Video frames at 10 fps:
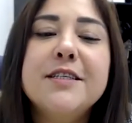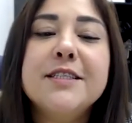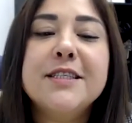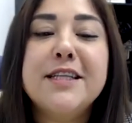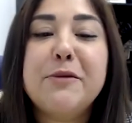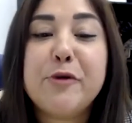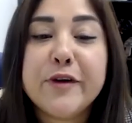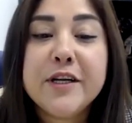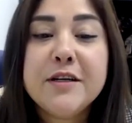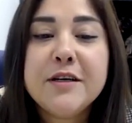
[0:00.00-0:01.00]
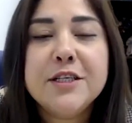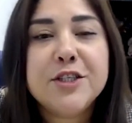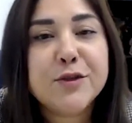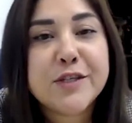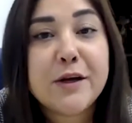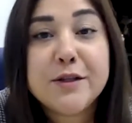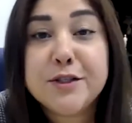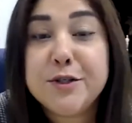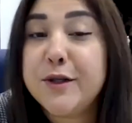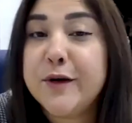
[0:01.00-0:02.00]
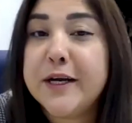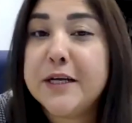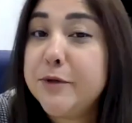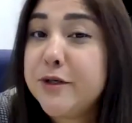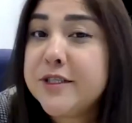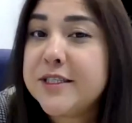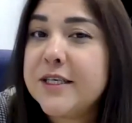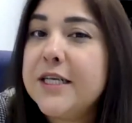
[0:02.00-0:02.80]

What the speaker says: The librarian shows how to locate books,